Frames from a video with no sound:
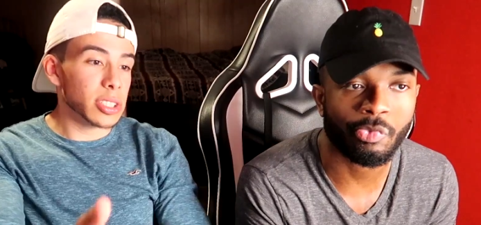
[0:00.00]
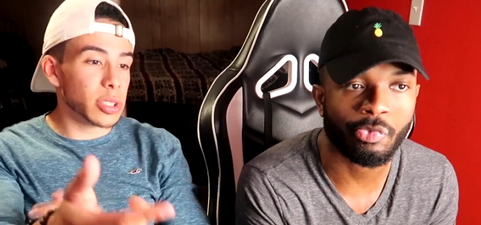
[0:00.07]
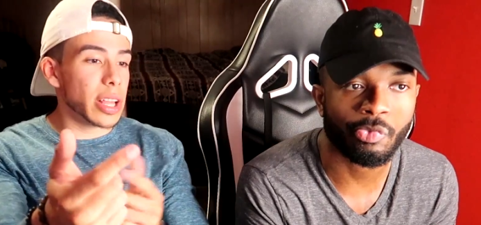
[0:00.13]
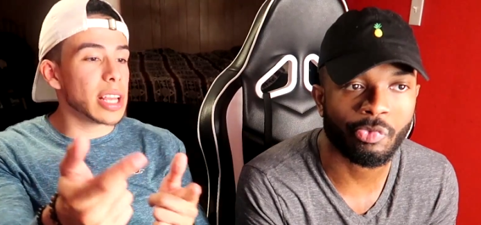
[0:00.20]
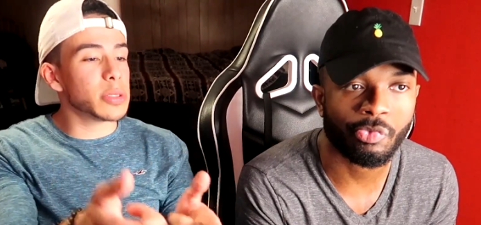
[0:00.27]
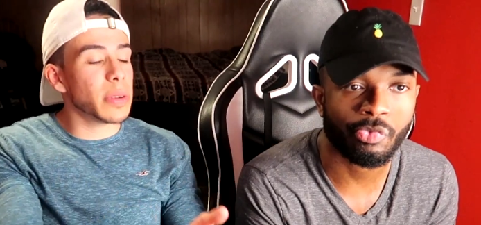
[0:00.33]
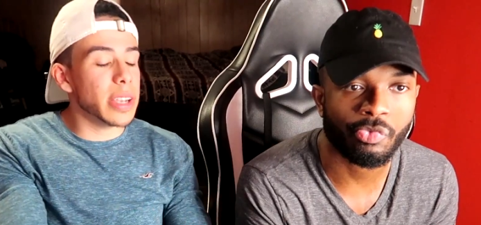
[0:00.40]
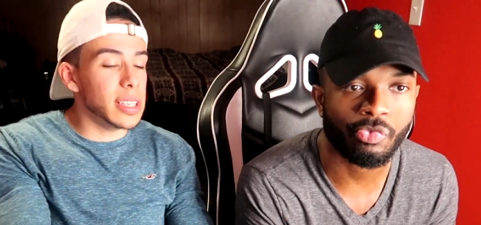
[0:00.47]
Speaker 1: So
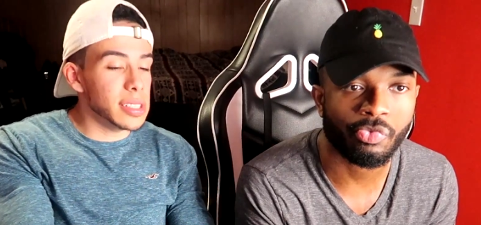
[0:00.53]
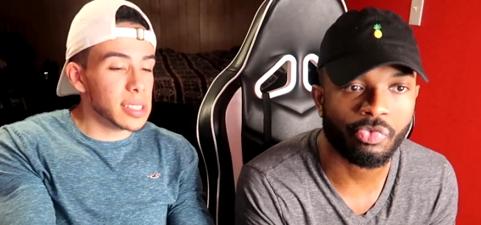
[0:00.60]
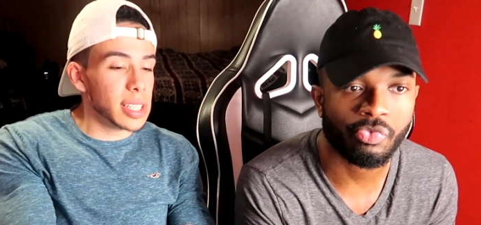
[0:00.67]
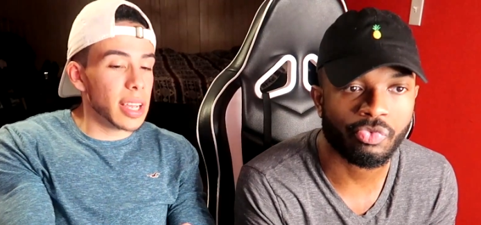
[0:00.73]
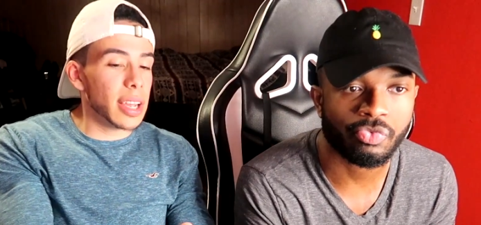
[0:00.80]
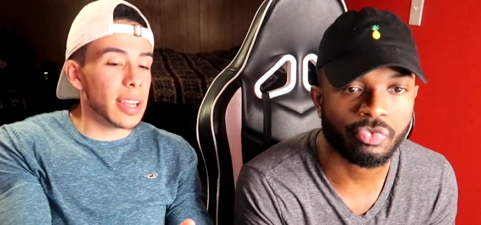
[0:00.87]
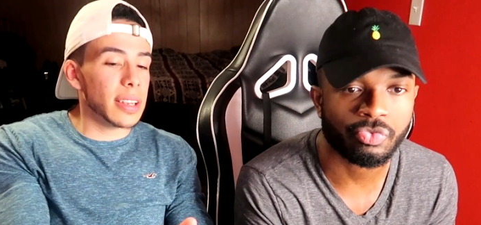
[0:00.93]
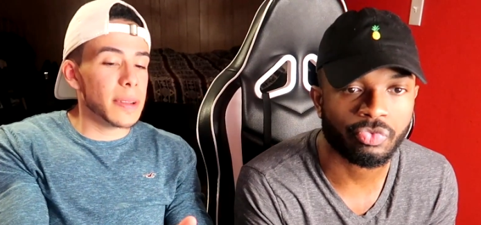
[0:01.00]
that's why he
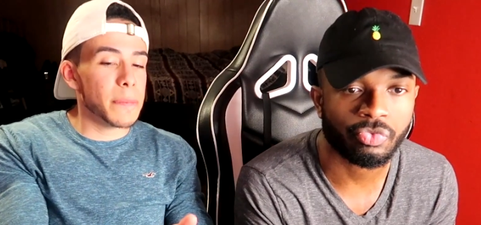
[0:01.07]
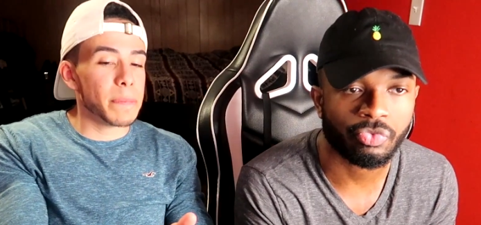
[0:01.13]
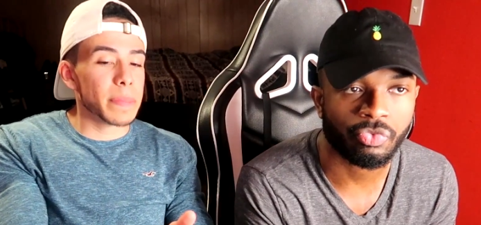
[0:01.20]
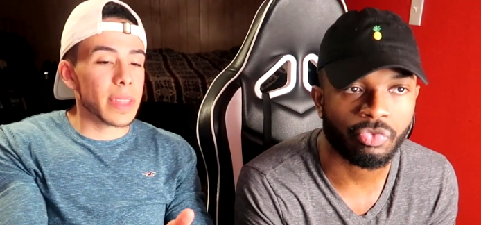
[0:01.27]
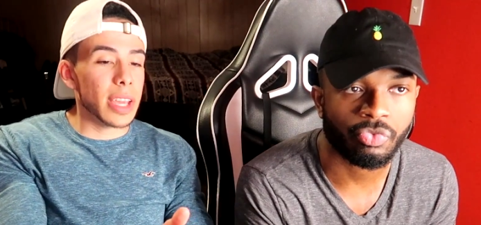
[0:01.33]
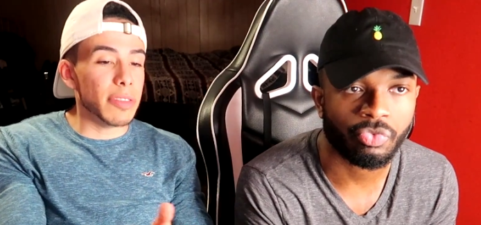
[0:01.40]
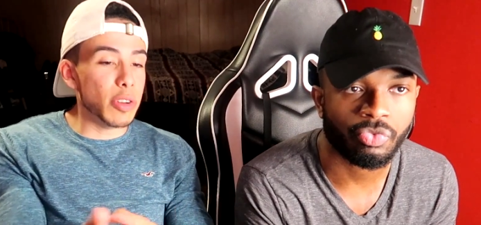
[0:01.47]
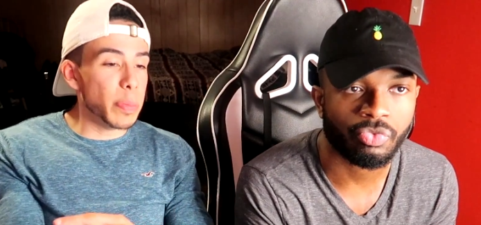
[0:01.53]
said,
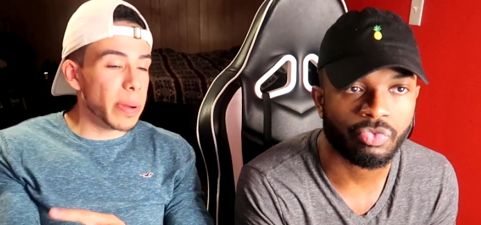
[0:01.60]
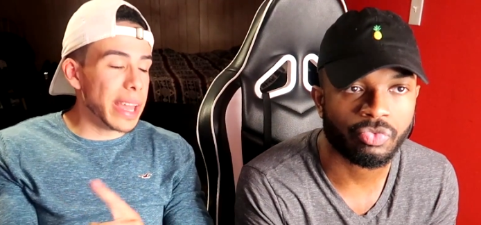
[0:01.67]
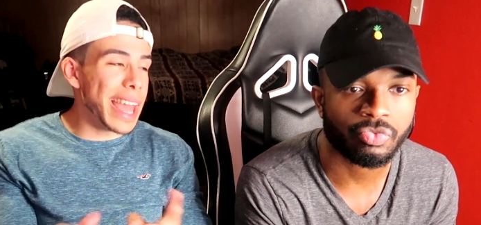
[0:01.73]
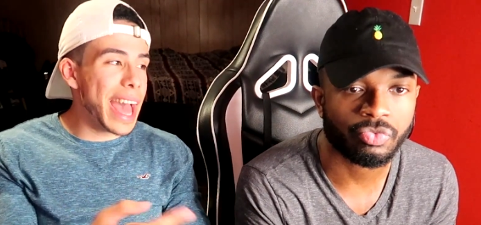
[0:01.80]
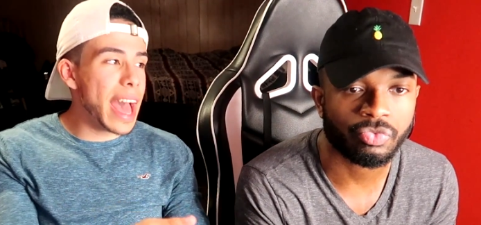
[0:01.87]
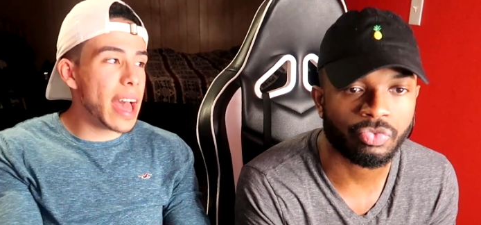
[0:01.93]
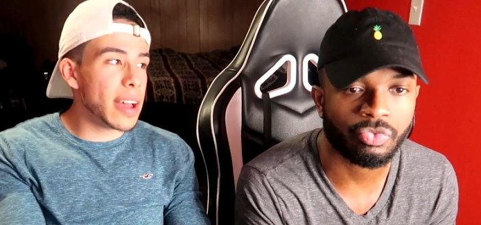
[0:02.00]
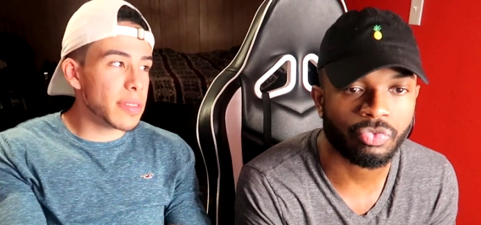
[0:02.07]
if you pay
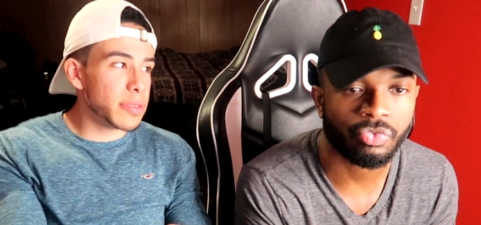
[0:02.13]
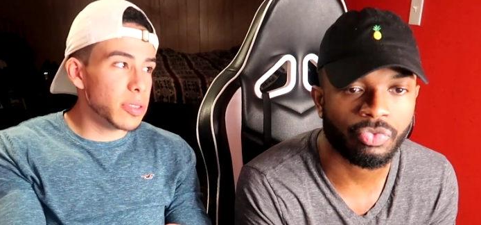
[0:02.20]
half,